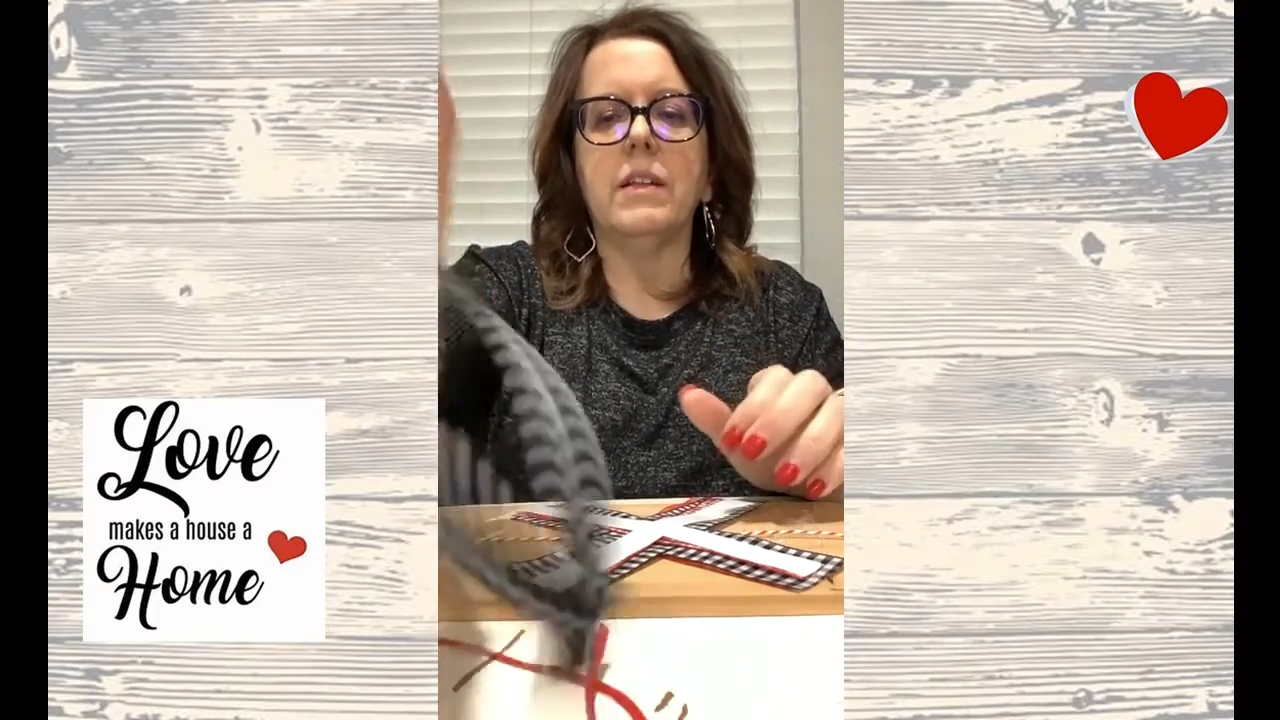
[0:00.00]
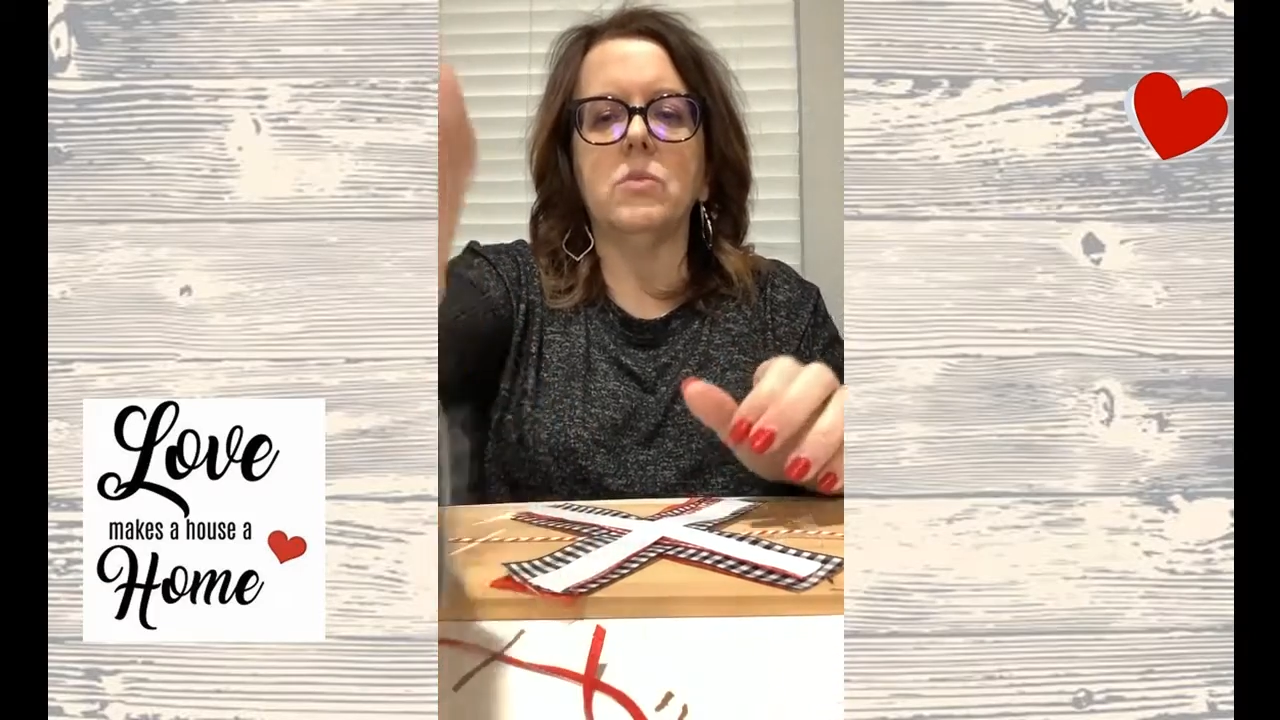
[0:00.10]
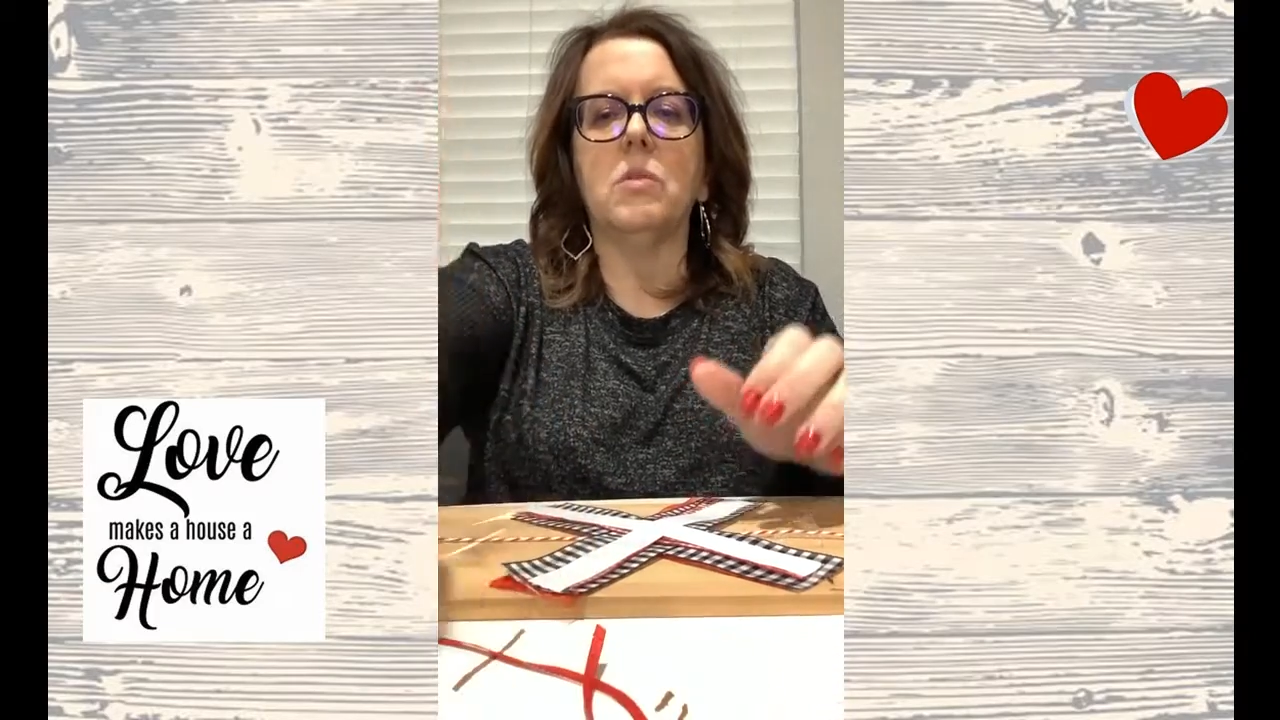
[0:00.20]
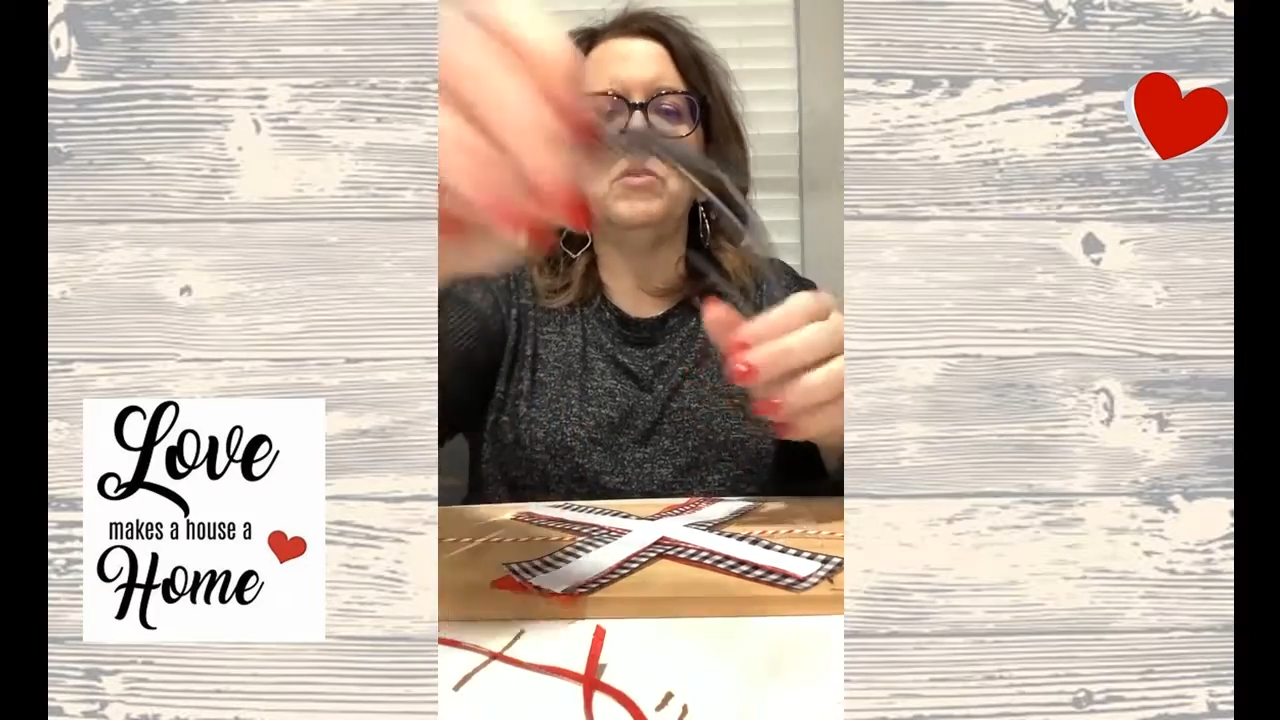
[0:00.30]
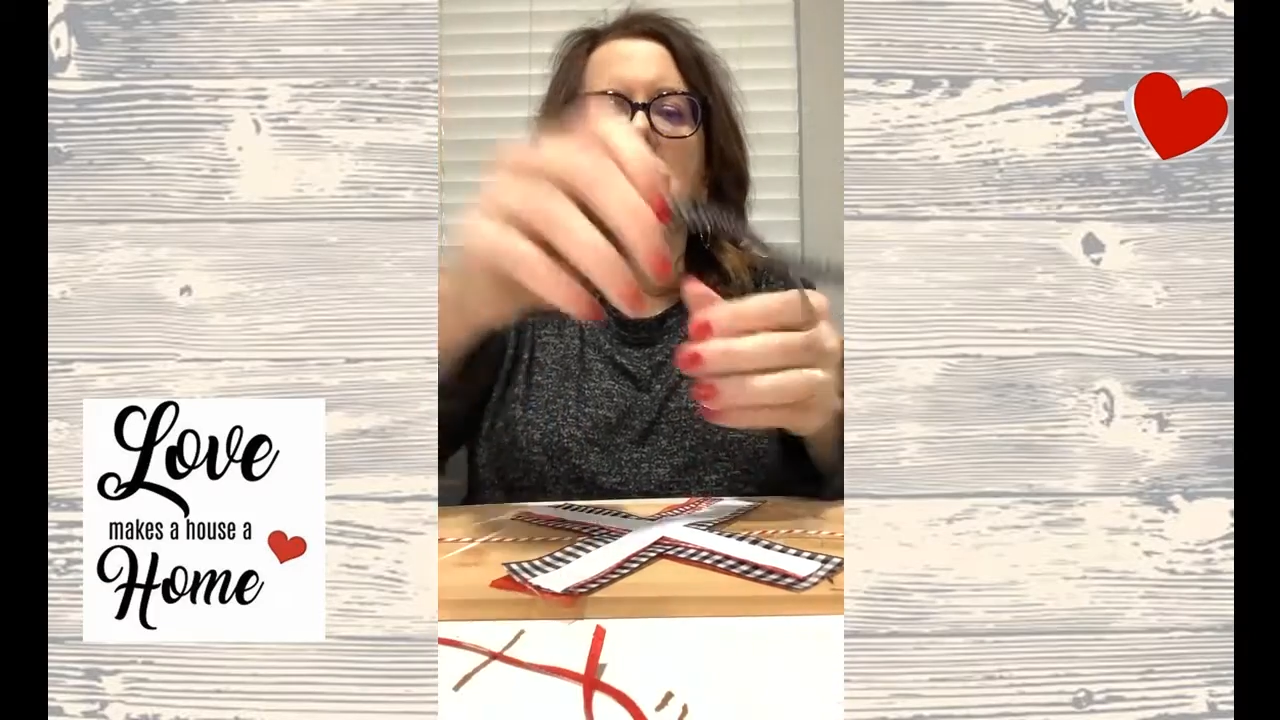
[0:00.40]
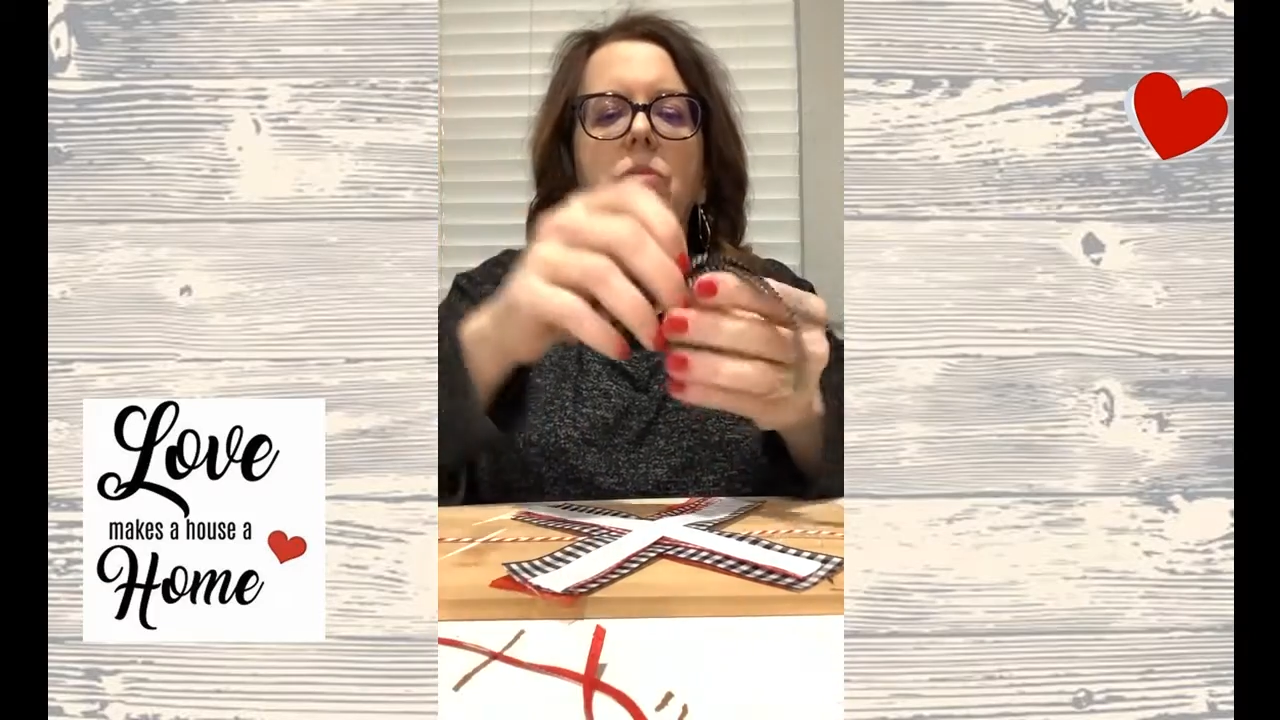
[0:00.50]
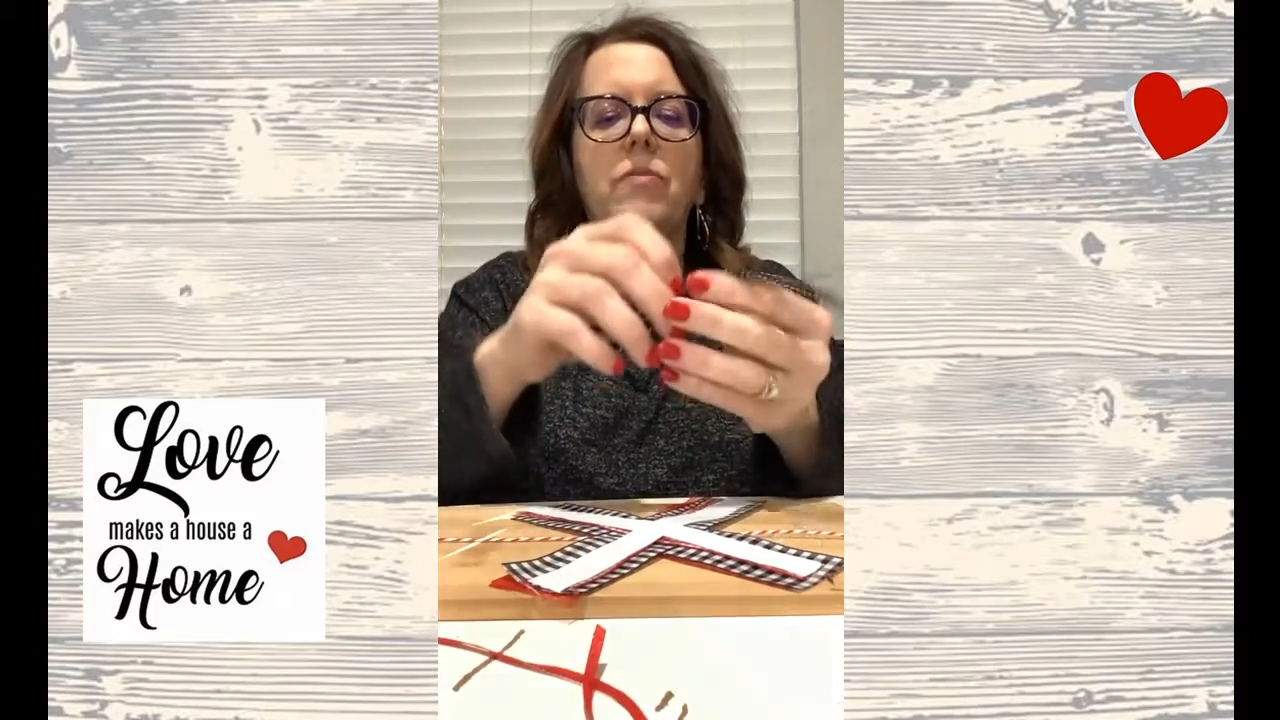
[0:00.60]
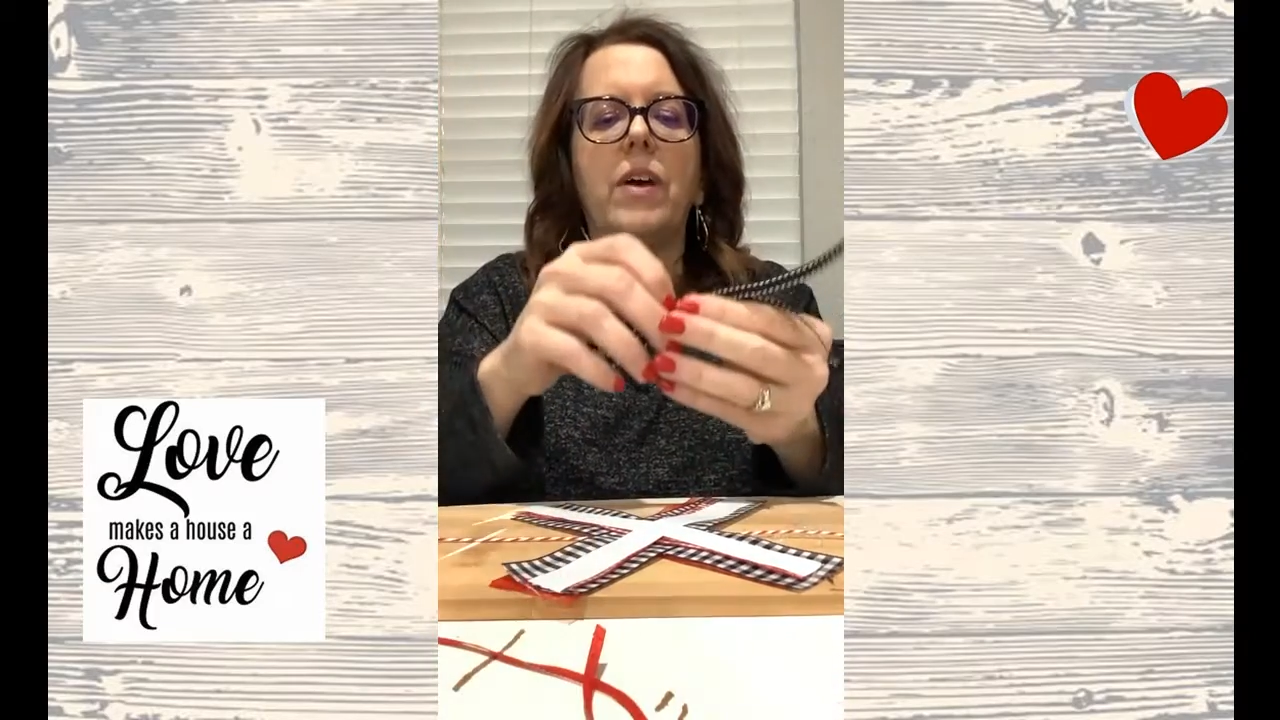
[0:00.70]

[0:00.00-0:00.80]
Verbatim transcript: That's what I'm using for